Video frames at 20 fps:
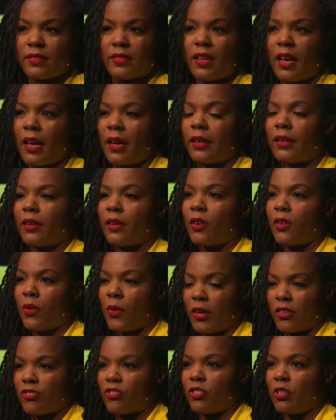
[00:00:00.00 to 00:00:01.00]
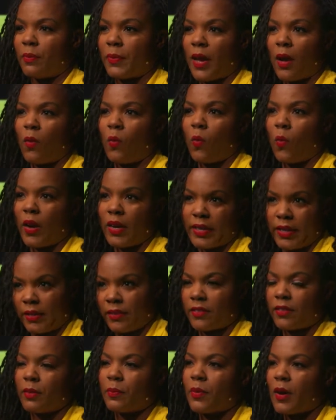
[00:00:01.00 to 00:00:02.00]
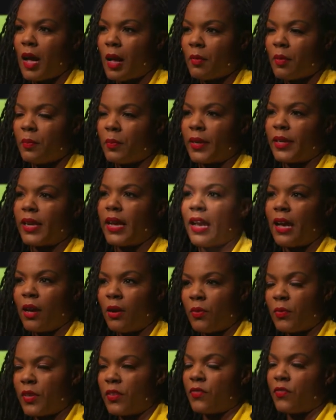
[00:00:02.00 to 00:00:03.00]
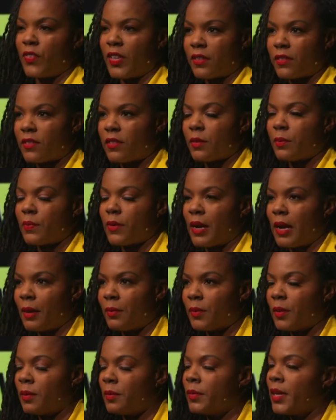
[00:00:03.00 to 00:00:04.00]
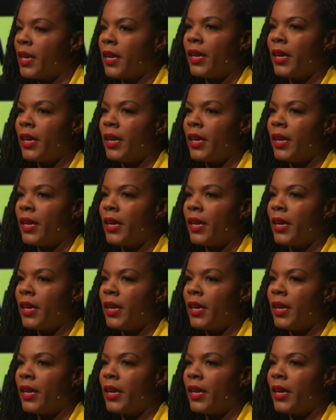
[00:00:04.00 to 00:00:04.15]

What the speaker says: not a question about what is the problem, but how we fix the problem,